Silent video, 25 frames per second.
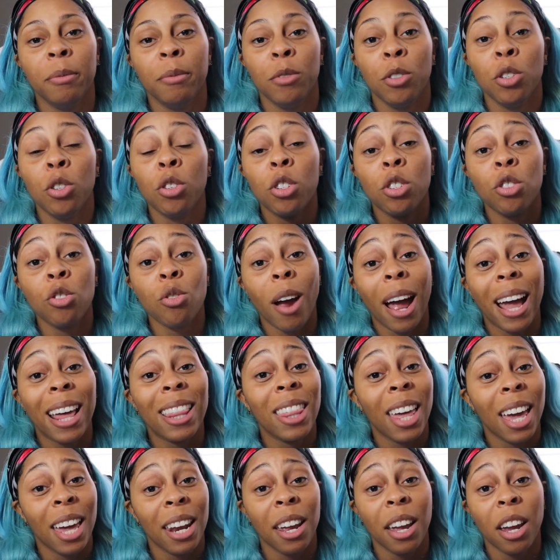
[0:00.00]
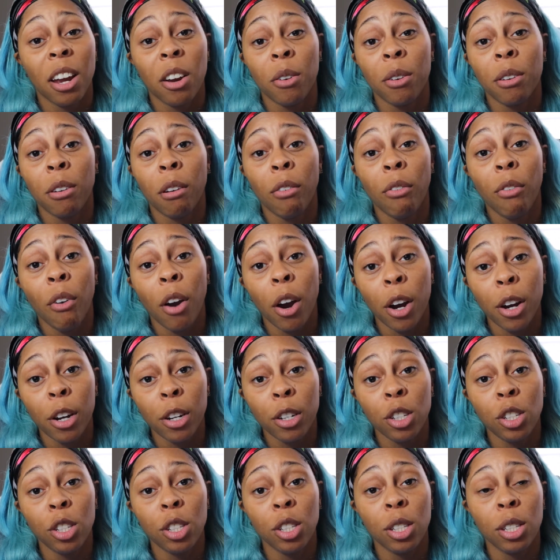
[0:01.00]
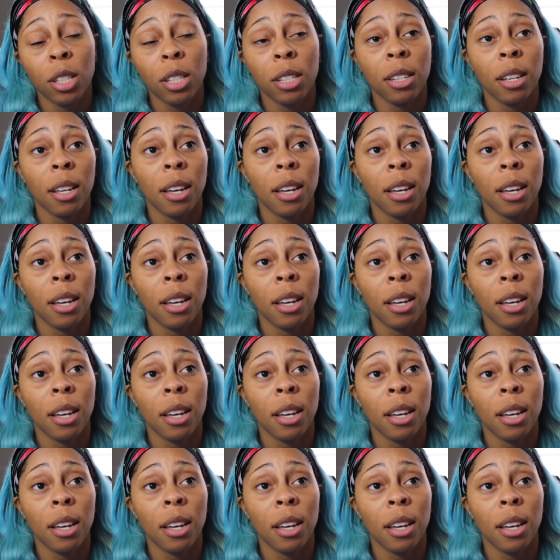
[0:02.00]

You can try that area first,